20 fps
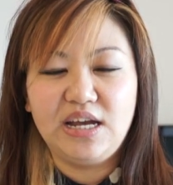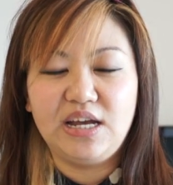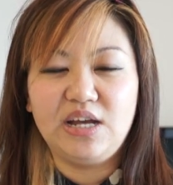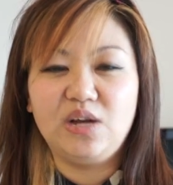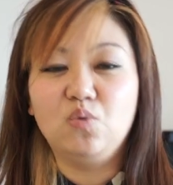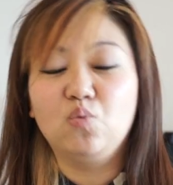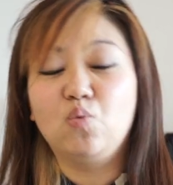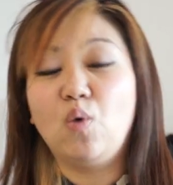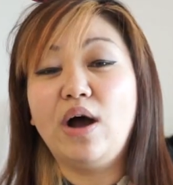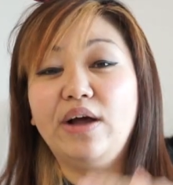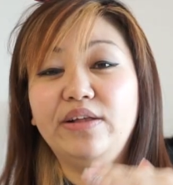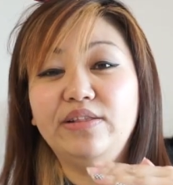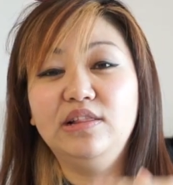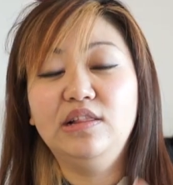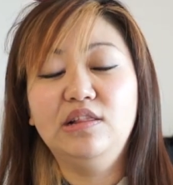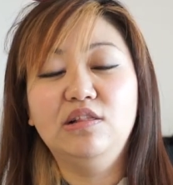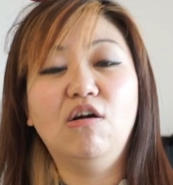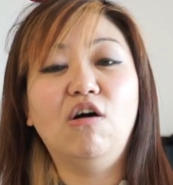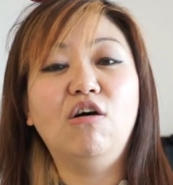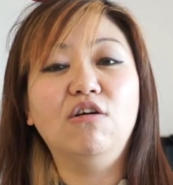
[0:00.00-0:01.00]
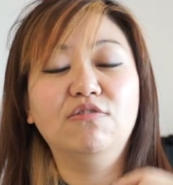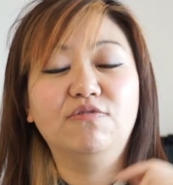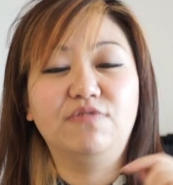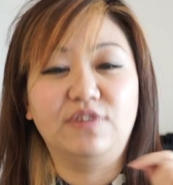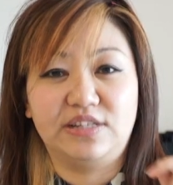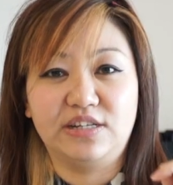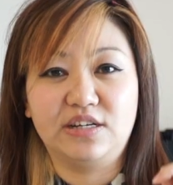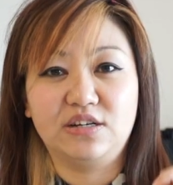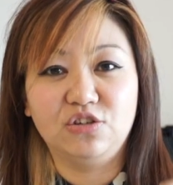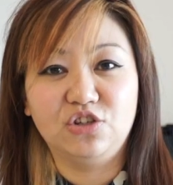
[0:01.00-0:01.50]
in one long
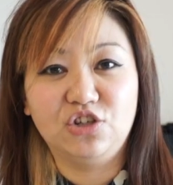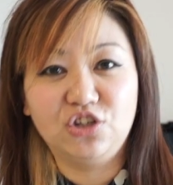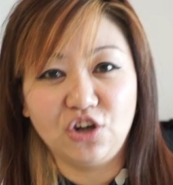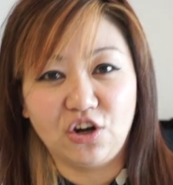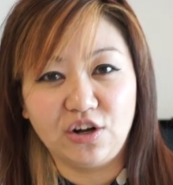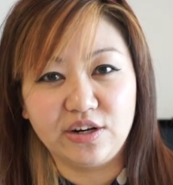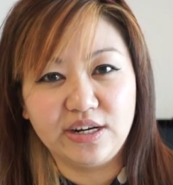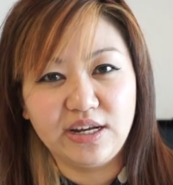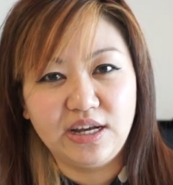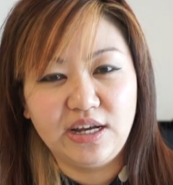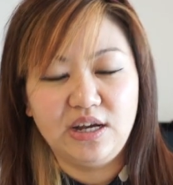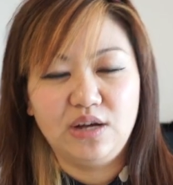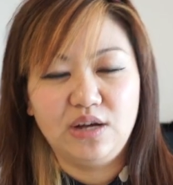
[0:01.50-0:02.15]
vertical shot.